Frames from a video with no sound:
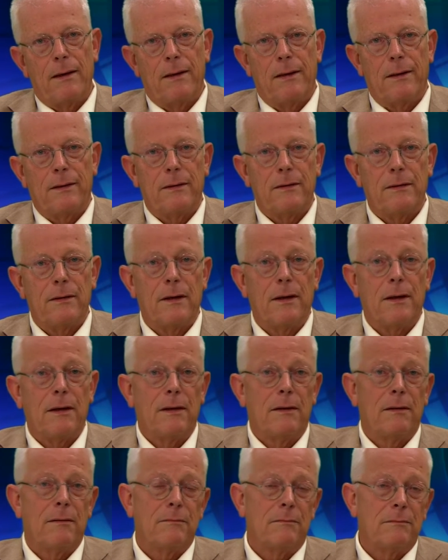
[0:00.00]
and
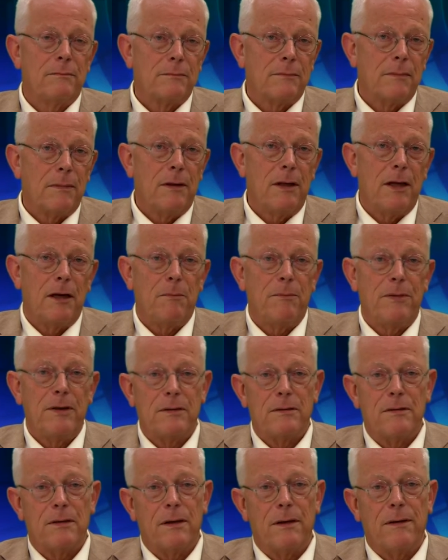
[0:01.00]
a little
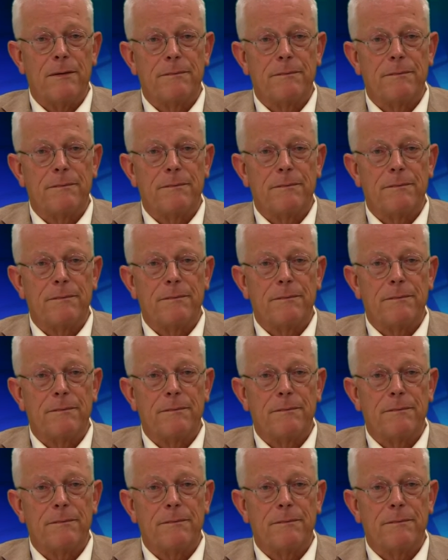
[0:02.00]
bit